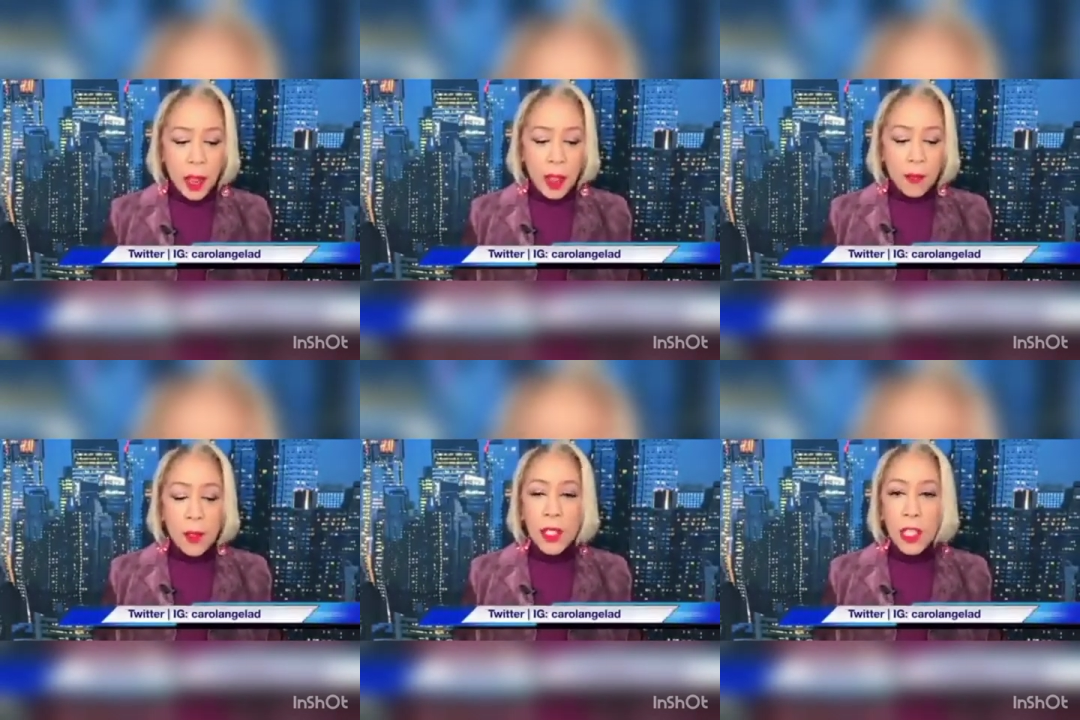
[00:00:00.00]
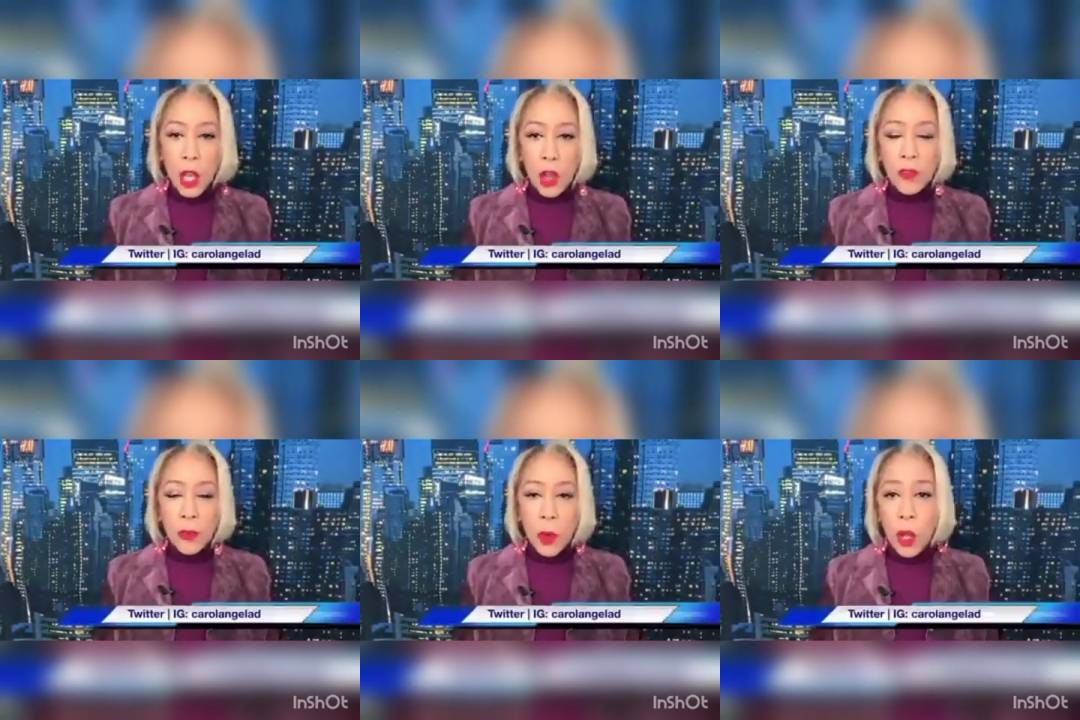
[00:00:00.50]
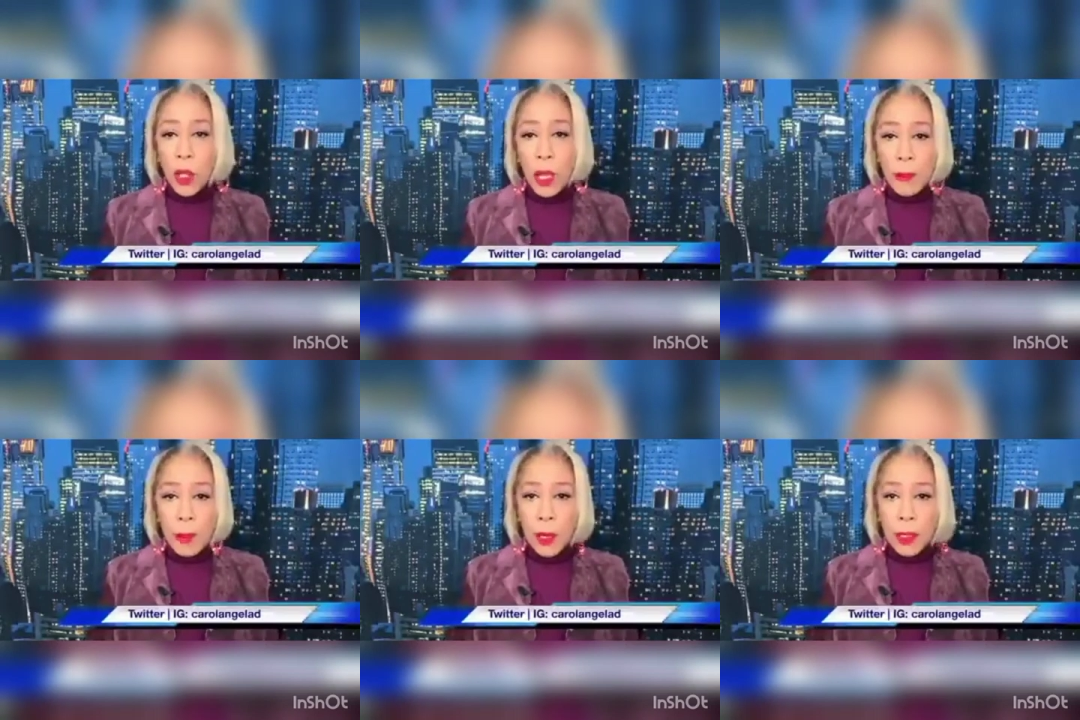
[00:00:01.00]
for the overall
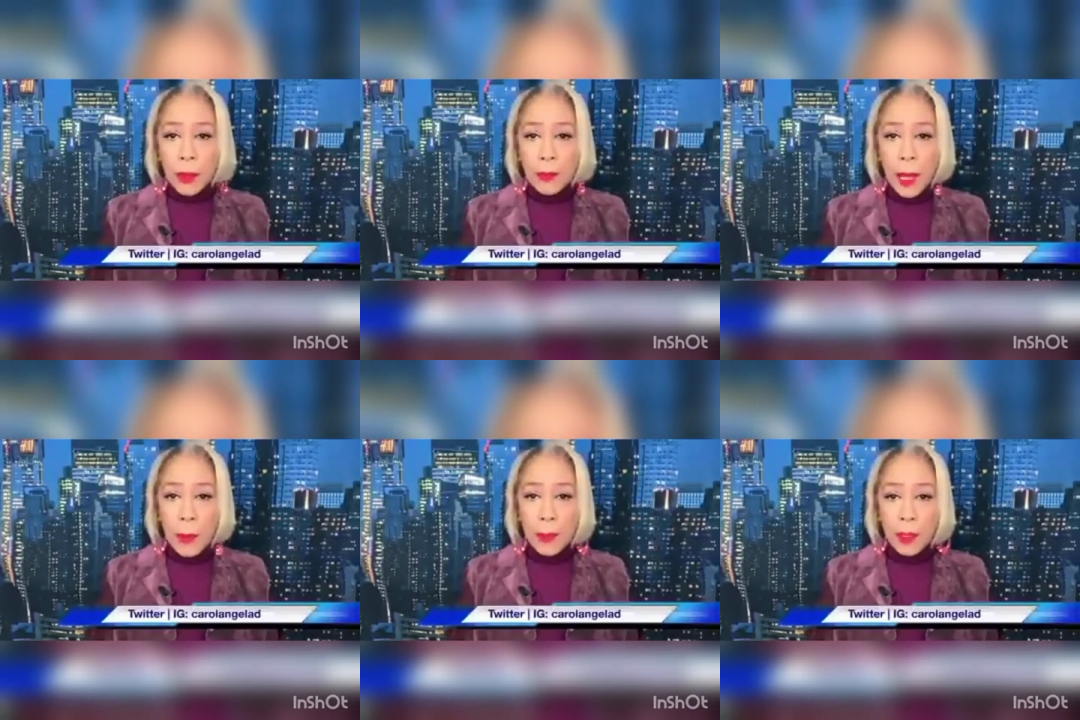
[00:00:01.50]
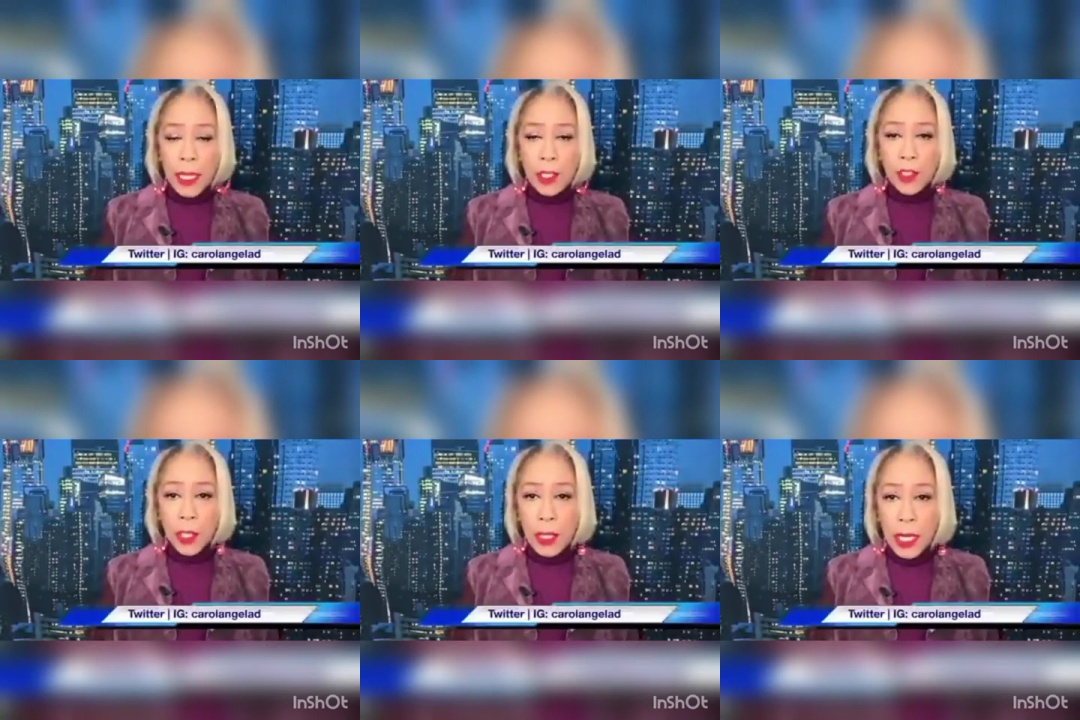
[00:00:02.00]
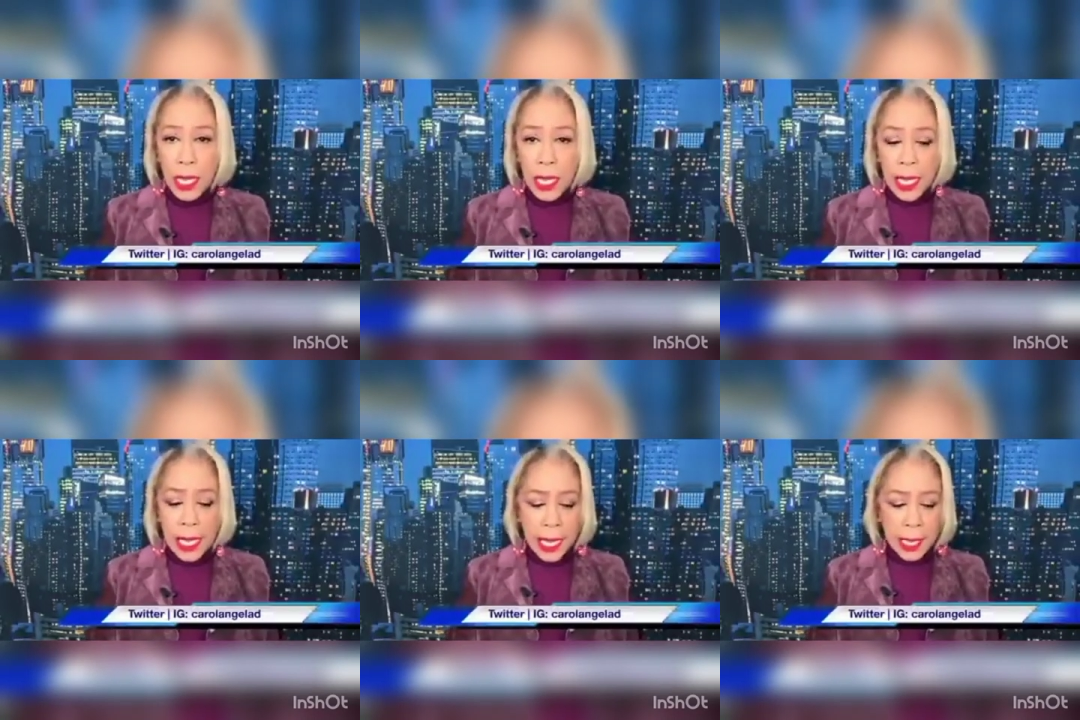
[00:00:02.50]
American population.
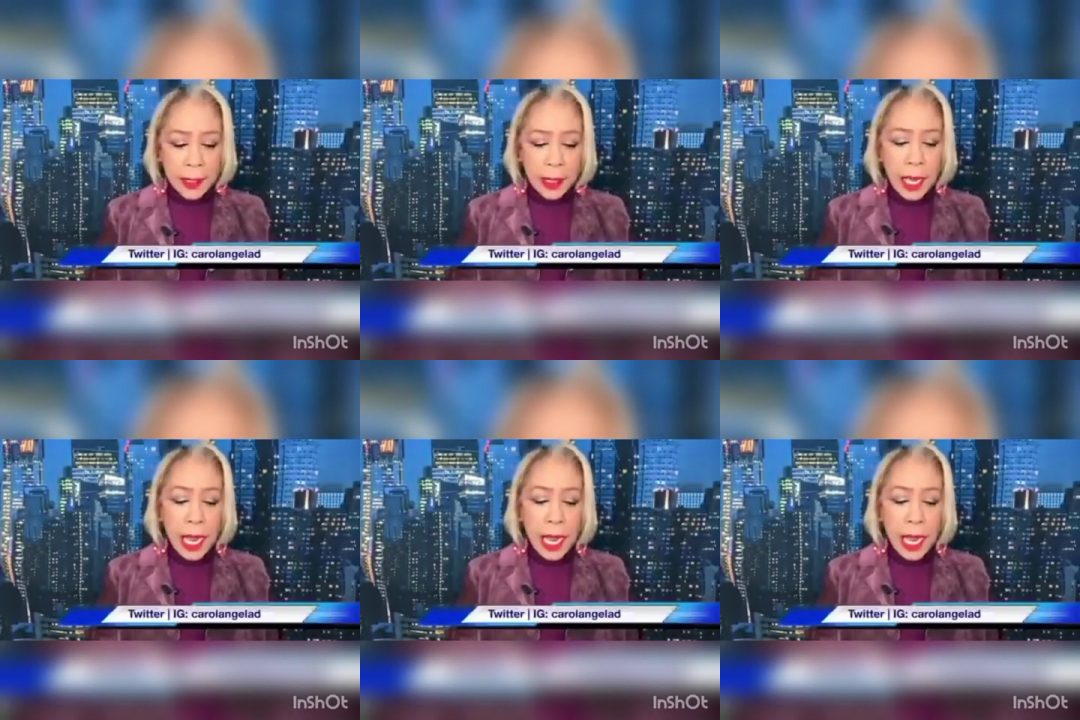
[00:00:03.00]
Ahead.